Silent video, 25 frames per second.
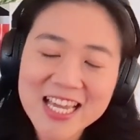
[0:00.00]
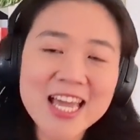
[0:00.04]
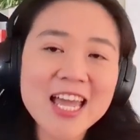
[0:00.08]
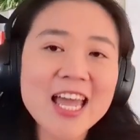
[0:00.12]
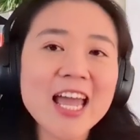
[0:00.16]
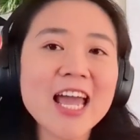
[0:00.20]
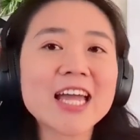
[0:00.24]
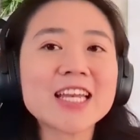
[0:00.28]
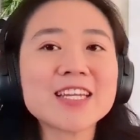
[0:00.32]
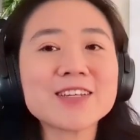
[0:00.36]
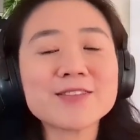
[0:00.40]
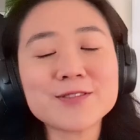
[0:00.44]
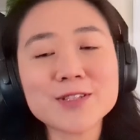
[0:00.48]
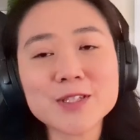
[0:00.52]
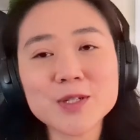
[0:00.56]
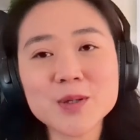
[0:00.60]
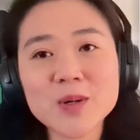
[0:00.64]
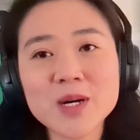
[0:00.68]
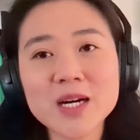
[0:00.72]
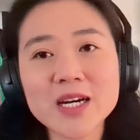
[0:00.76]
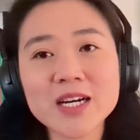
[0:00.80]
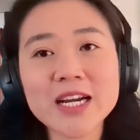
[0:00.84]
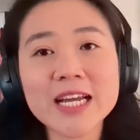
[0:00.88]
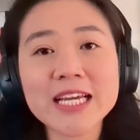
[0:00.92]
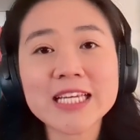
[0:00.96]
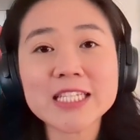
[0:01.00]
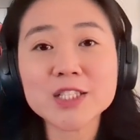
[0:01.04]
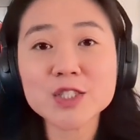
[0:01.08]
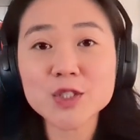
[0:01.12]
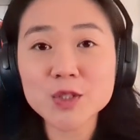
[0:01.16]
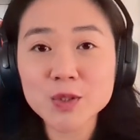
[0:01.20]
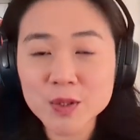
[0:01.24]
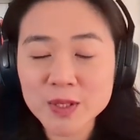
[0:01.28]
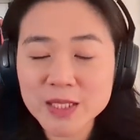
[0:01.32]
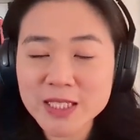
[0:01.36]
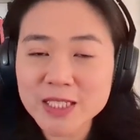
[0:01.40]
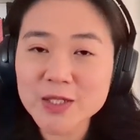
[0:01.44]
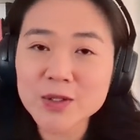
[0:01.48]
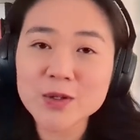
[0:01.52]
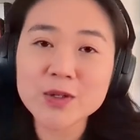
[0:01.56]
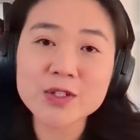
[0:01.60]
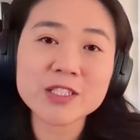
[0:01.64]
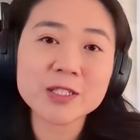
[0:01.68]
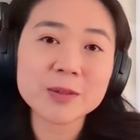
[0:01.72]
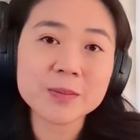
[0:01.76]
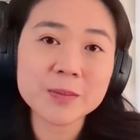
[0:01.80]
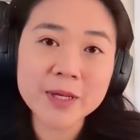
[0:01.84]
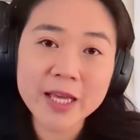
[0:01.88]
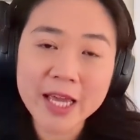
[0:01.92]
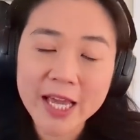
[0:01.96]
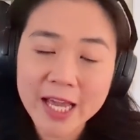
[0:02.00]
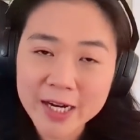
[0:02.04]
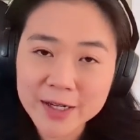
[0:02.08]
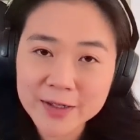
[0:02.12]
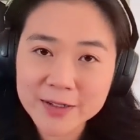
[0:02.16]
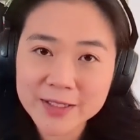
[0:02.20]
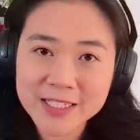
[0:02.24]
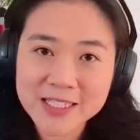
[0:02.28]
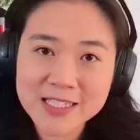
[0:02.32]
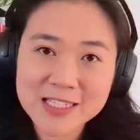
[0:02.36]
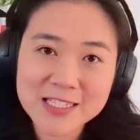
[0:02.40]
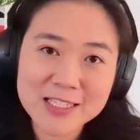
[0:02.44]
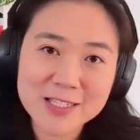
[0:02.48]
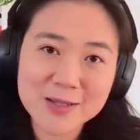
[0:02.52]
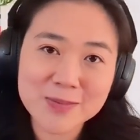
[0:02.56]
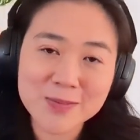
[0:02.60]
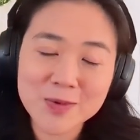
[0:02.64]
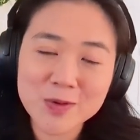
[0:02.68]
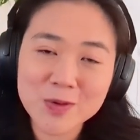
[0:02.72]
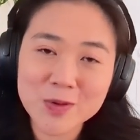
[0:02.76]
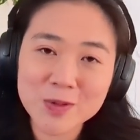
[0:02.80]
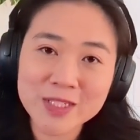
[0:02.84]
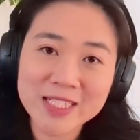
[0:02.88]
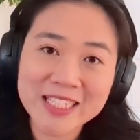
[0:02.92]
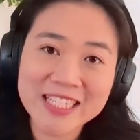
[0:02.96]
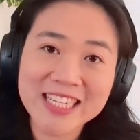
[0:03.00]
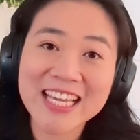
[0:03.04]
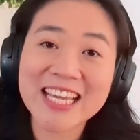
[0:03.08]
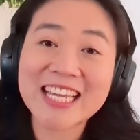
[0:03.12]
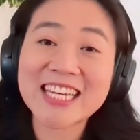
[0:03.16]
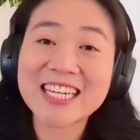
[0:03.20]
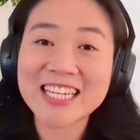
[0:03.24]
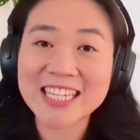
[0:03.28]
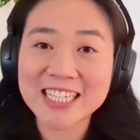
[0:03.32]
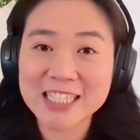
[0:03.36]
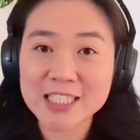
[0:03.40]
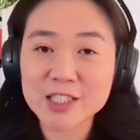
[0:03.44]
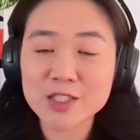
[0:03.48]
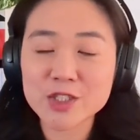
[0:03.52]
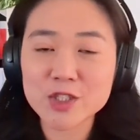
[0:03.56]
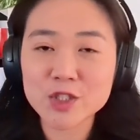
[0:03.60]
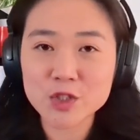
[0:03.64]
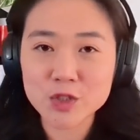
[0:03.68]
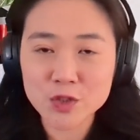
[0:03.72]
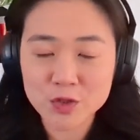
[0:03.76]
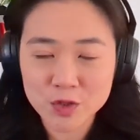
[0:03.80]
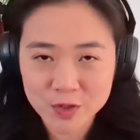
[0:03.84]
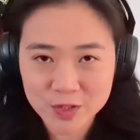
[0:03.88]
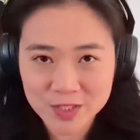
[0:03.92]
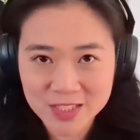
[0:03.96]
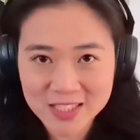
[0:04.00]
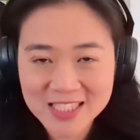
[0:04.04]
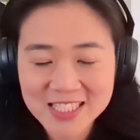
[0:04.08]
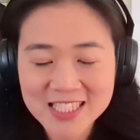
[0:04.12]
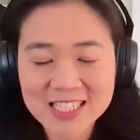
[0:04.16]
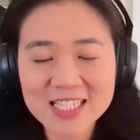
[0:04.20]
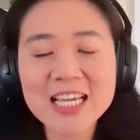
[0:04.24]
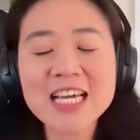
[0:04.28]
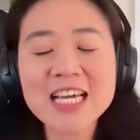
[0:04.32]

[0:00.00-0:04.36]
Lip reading: And if you are a tutor or a parent supporting an English student,